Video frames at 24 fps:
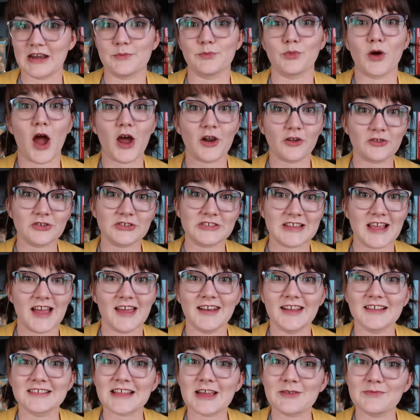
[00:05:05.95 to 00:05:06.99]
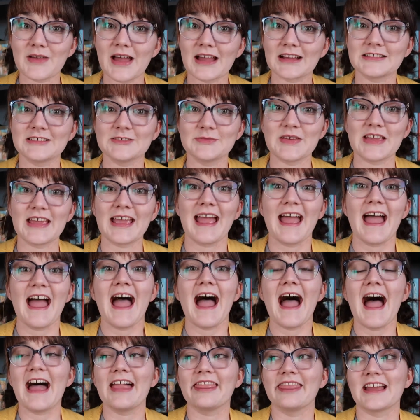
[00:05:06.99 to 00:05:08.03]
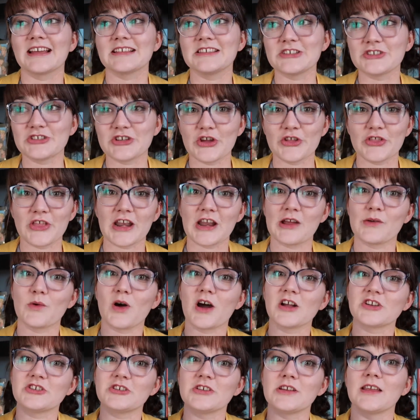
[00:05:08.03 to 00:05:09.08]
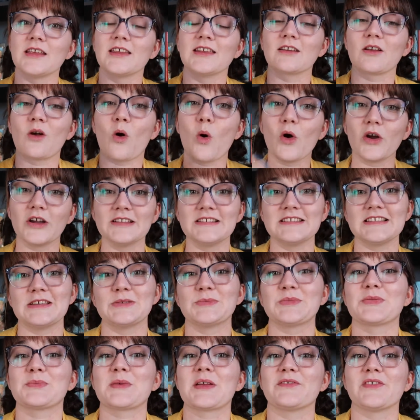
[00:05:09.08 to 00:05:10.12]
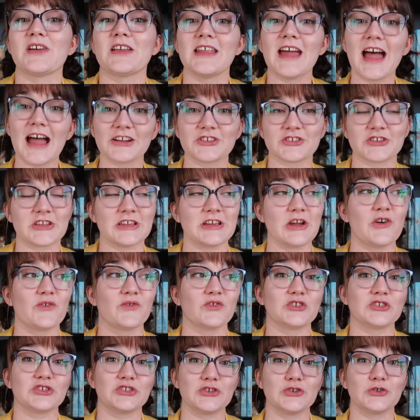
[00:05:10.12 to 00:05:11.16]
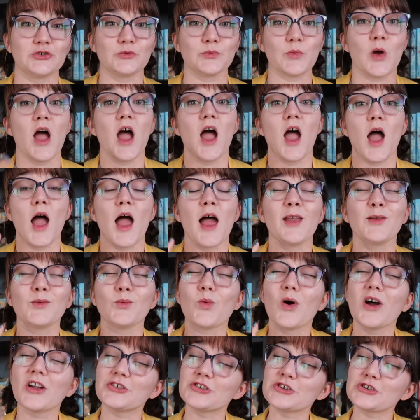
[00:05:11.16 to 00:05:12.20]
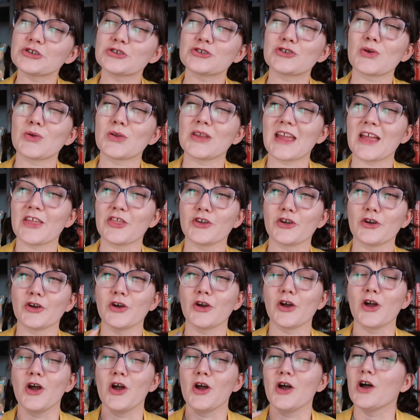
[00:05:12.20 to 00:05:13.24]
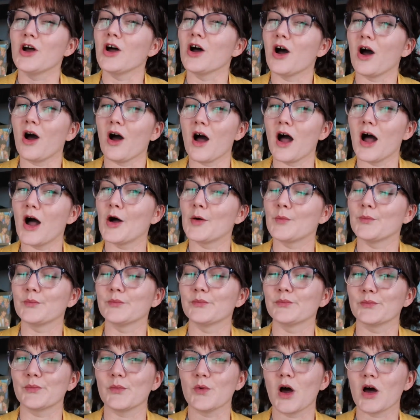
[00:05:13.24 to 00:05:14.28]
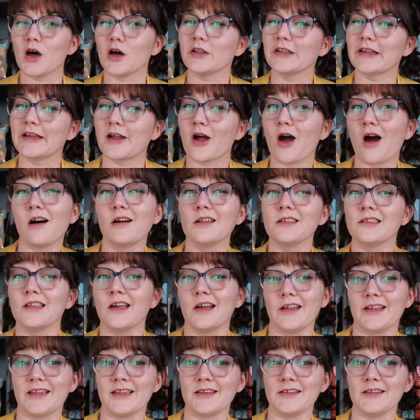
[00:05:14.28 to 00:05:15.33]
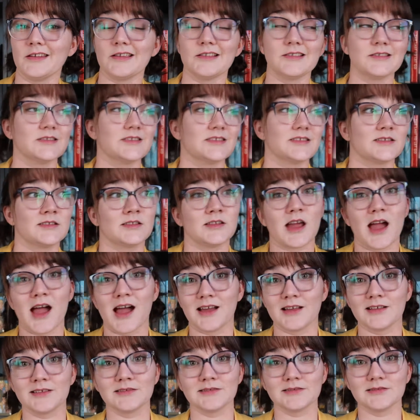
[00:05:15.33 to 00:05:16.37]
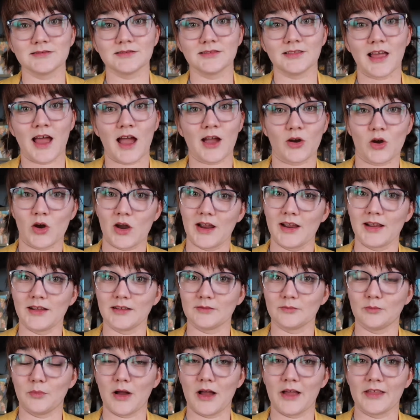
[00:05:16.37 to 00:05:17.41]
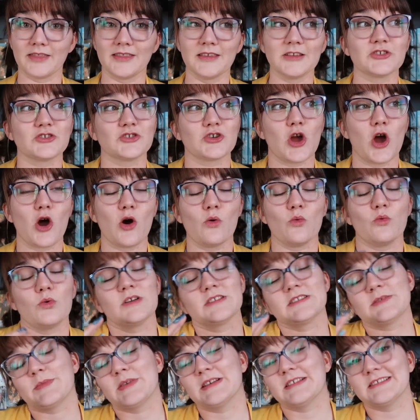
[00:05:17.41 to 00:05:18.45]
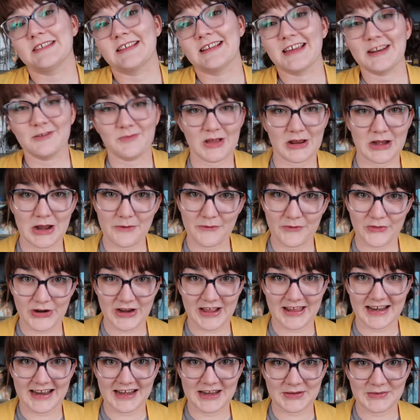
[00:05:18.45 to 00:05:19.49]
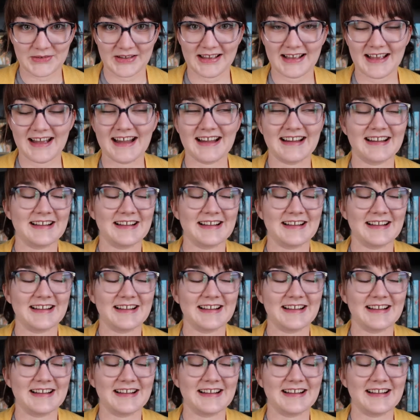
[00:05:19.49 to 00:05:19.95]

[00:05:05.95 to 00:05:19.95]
Prodigal Son has come back to me, and that's a show that I watched in quarantine with my friend Ashley over Zoom, and watching a show together like online is not that great. But this show was amazing and made up for it anyway.